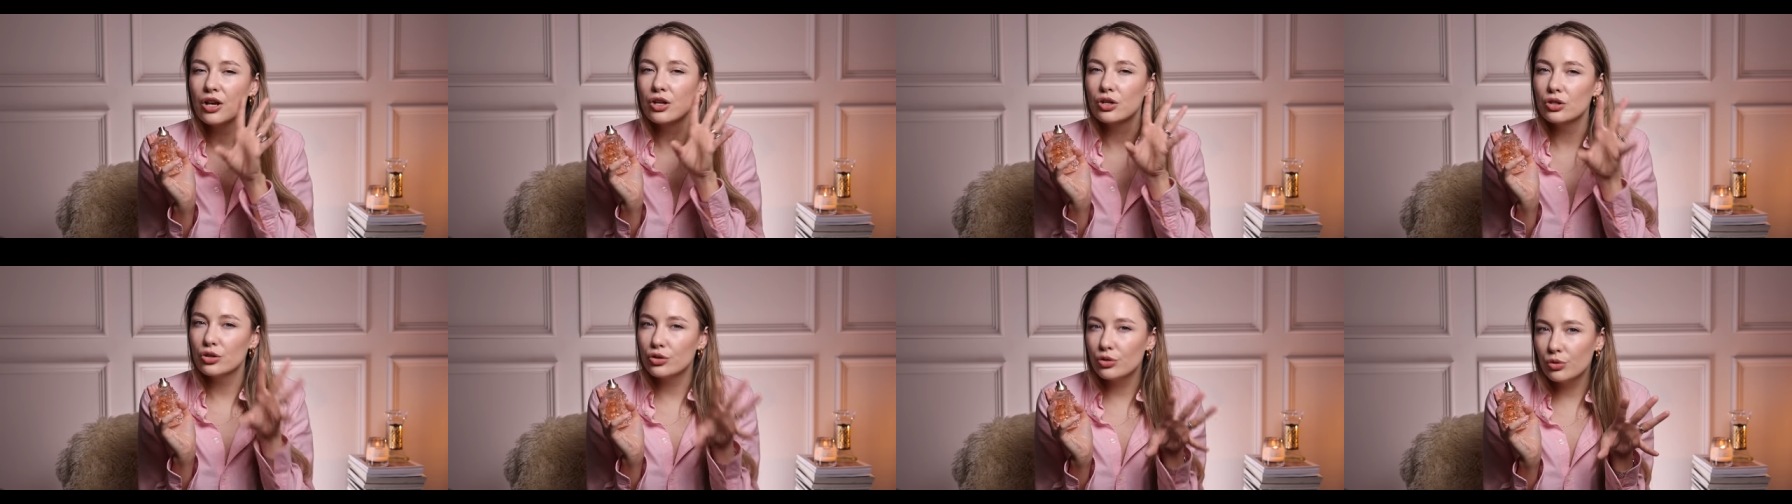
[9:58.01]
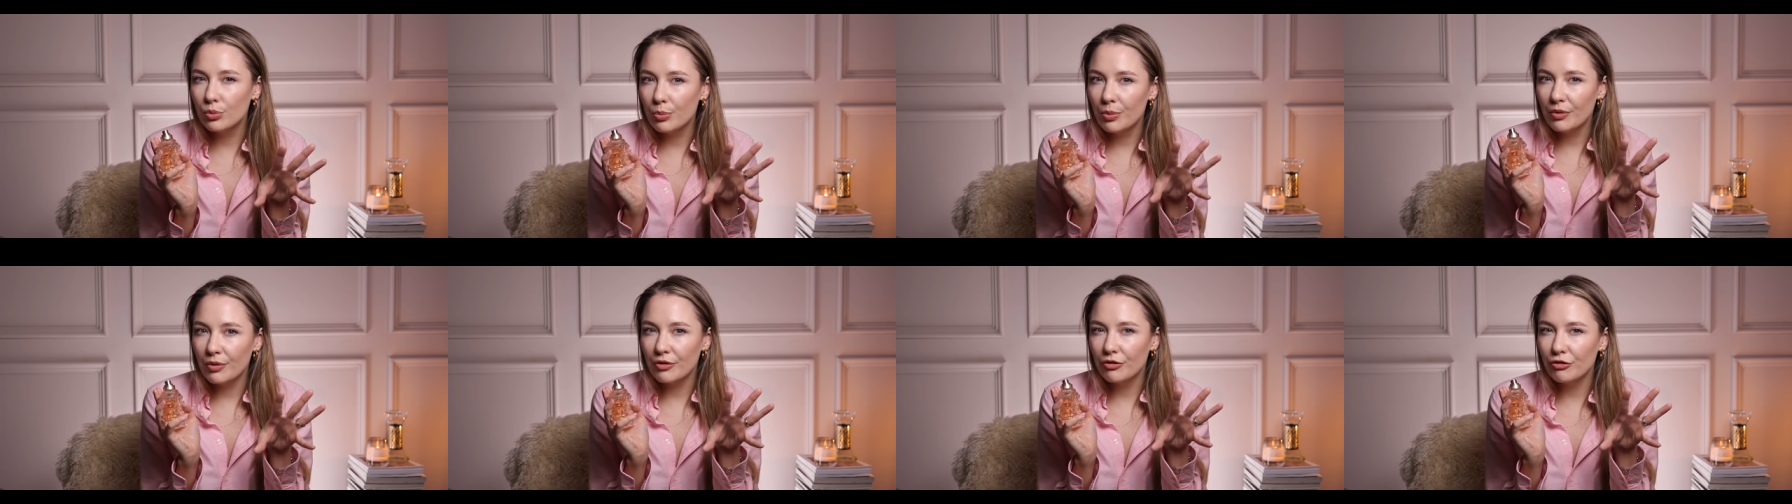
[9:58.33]

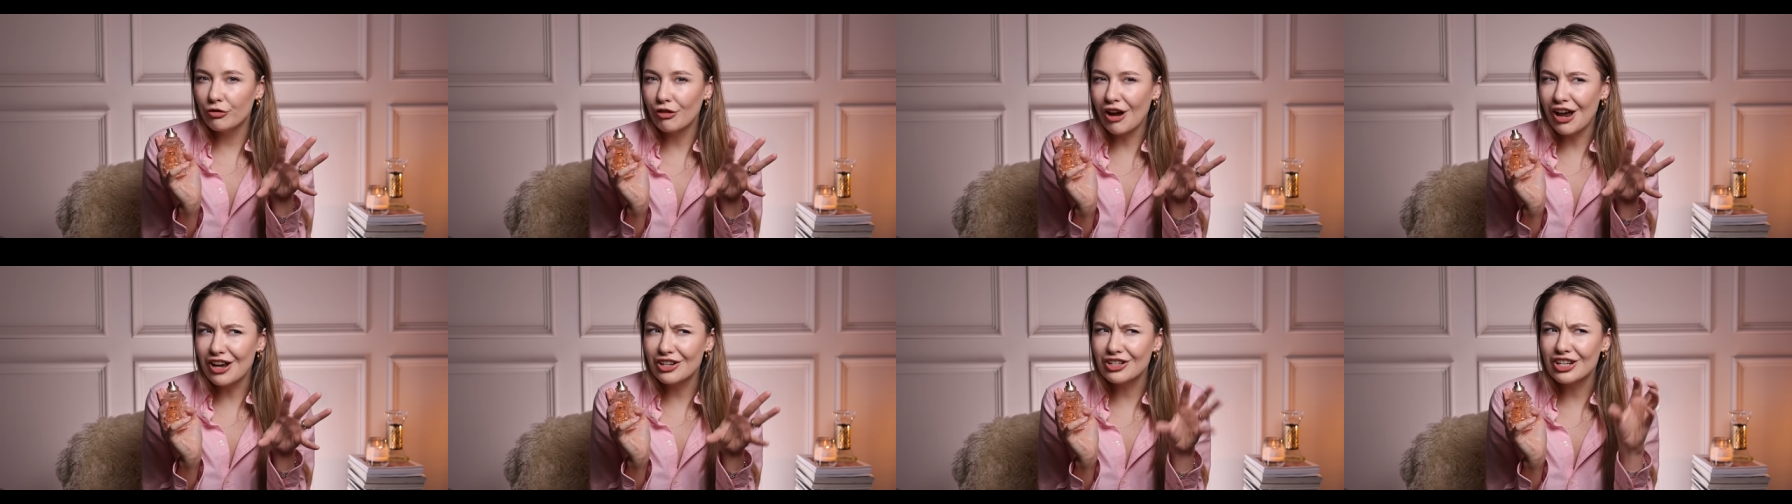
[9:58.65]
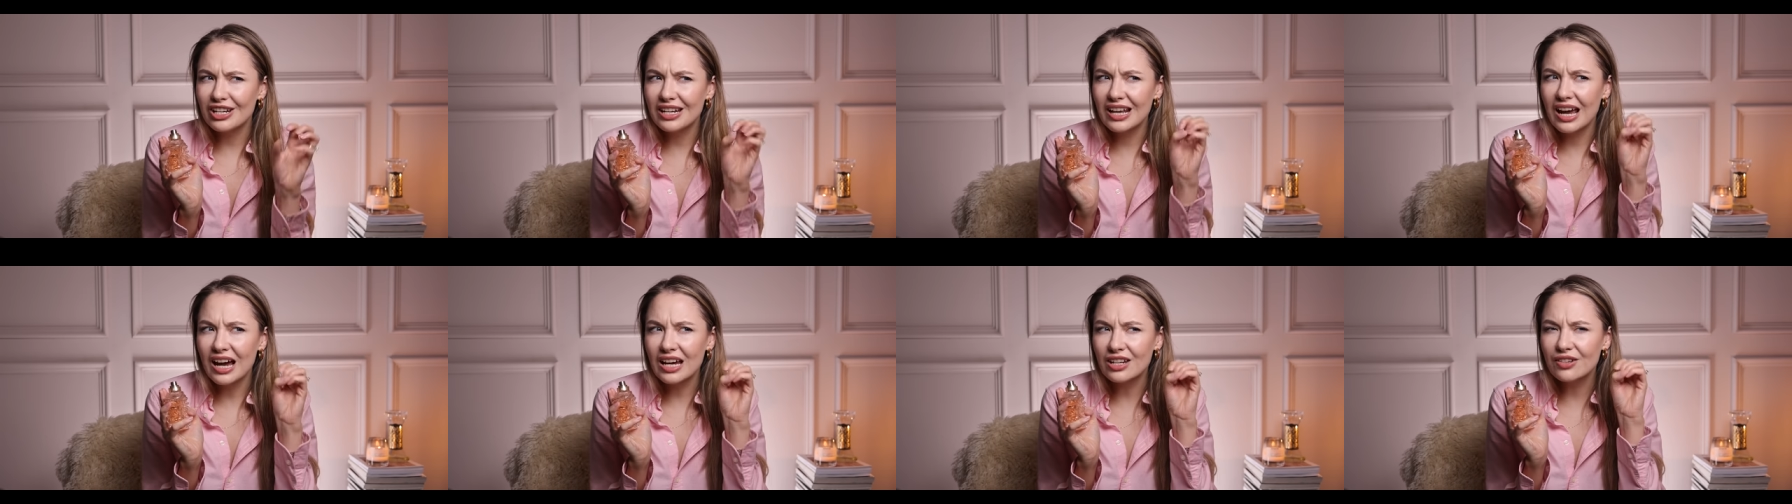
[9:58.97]
super fresh
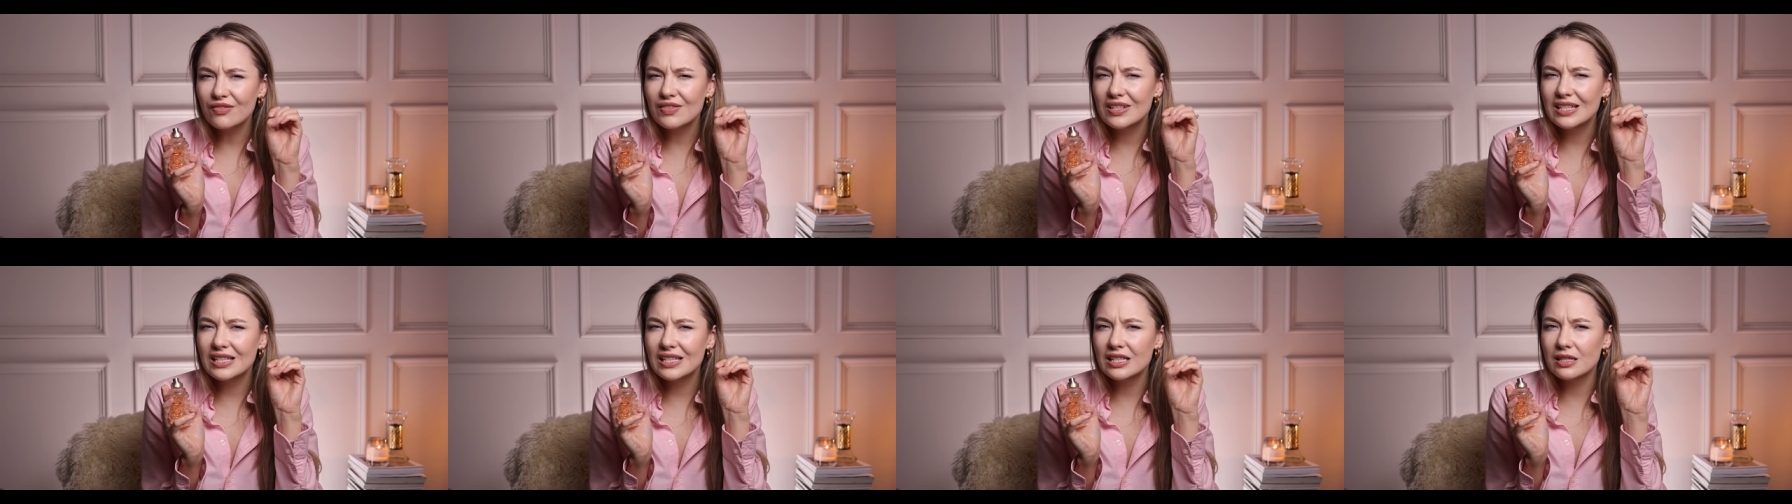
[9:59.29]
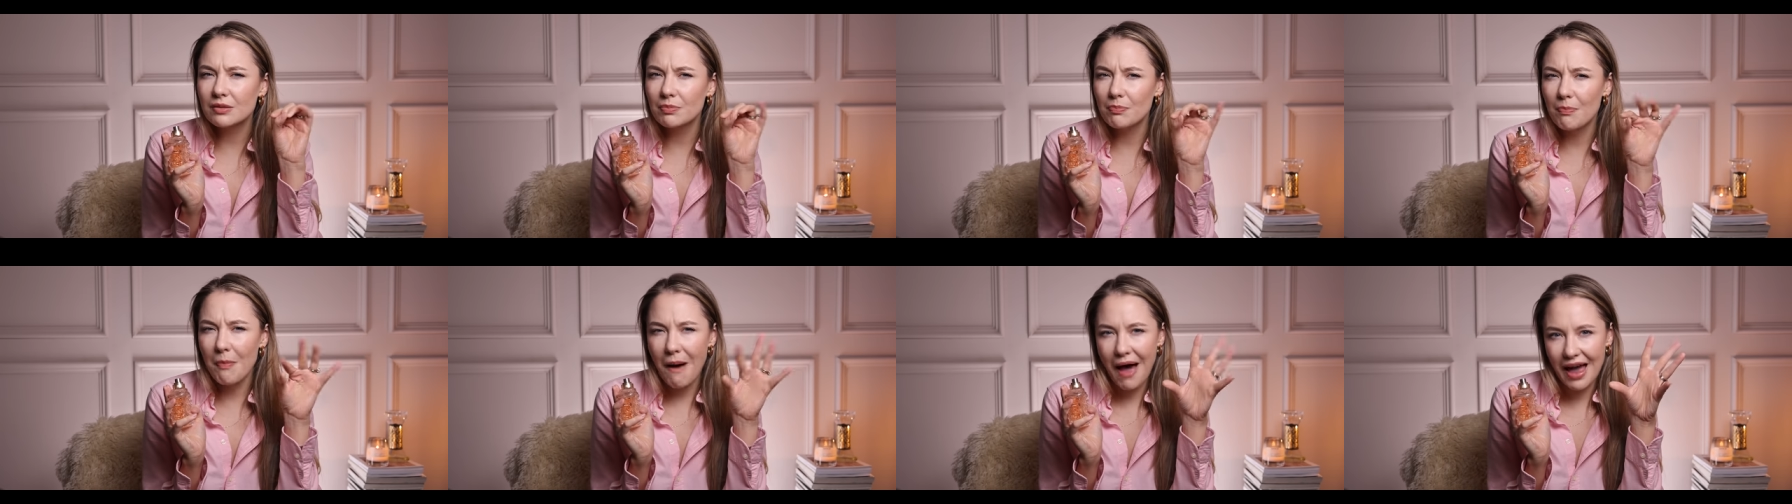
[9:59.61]
and kind of
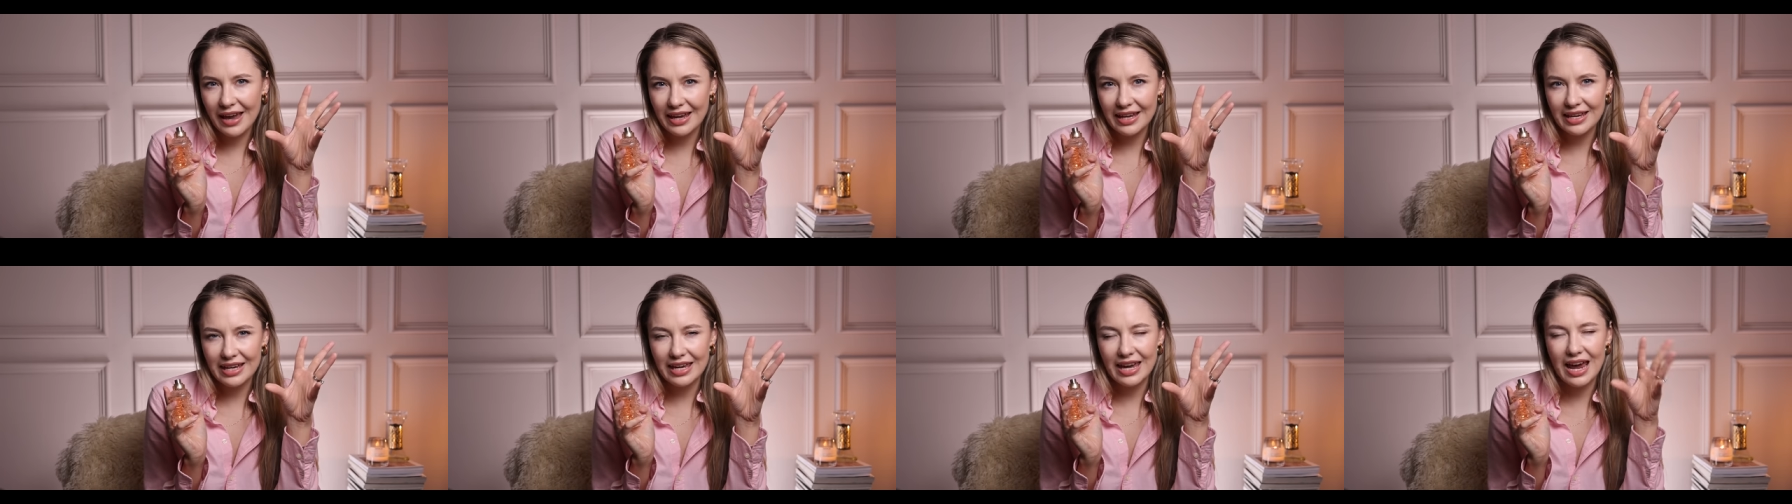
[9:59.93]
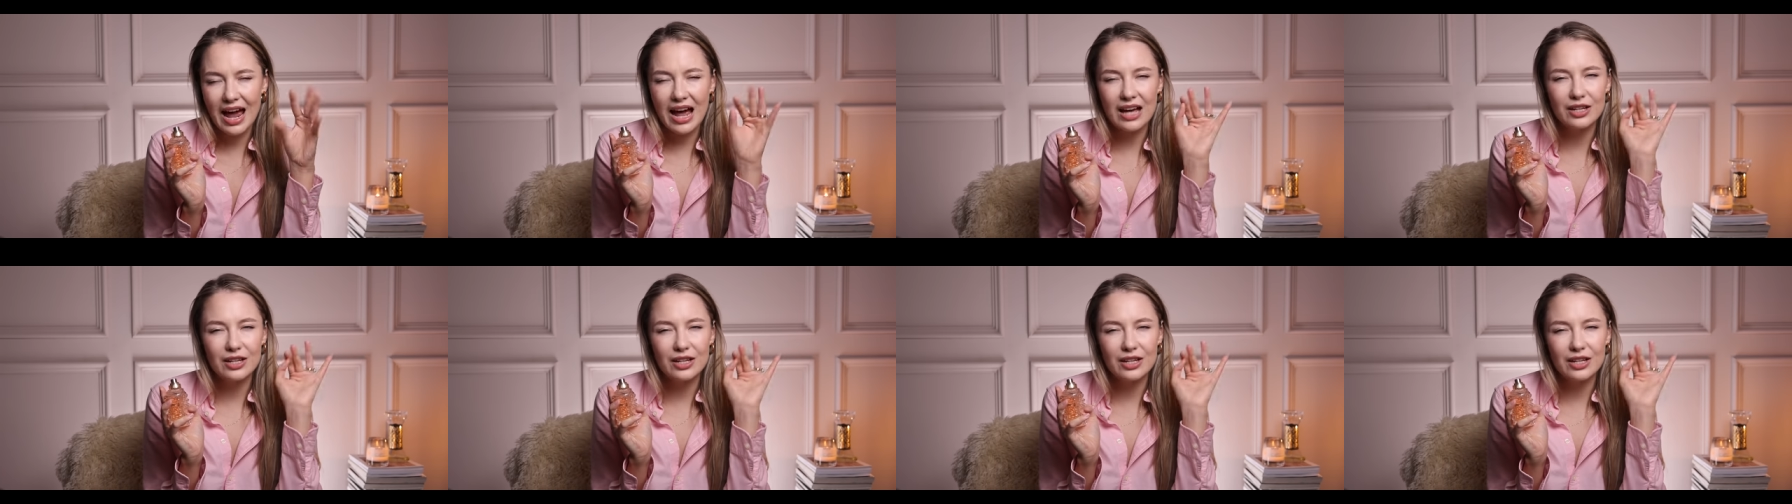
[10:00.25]
spiky.